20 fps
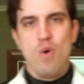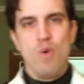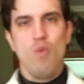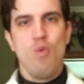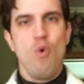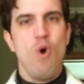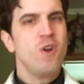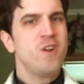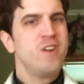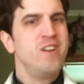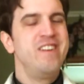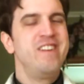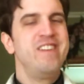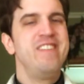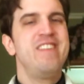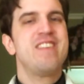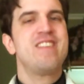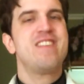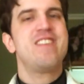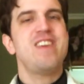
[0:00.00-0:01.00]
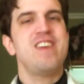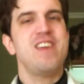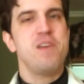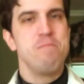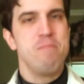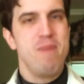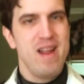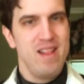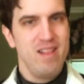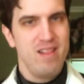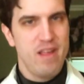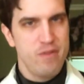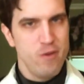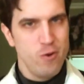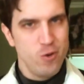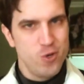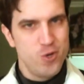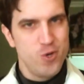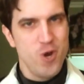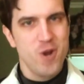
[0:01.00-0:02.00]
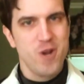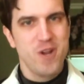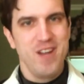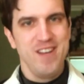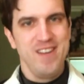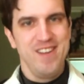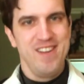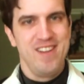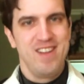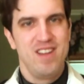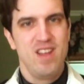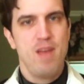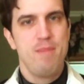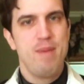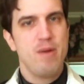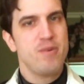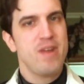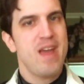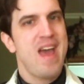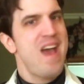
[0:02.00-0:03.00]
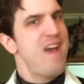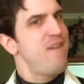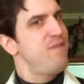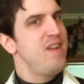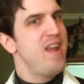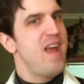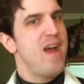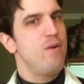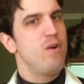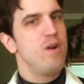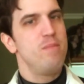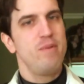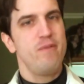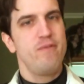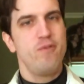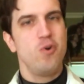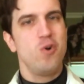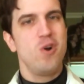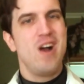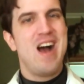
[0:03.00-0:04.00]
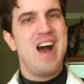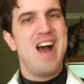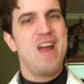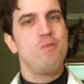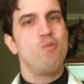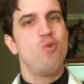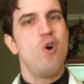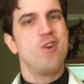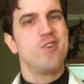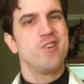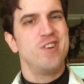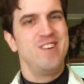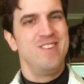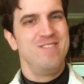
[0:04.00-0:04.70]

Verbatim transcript: walked into the sea in my leathern jerkin about half an hour before high water.